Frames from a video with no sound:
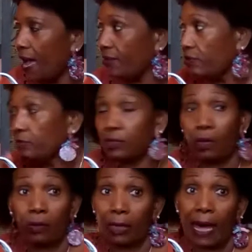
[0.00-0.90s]
I use it
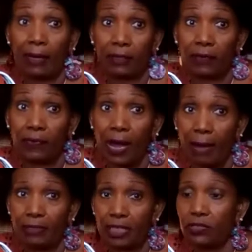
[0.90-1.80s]
on a lot of different
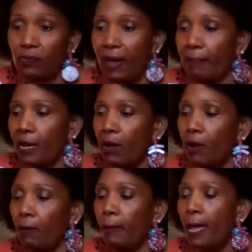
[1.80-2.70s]
objects throughout my
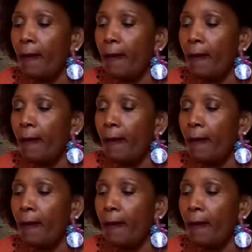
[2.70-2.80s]
home,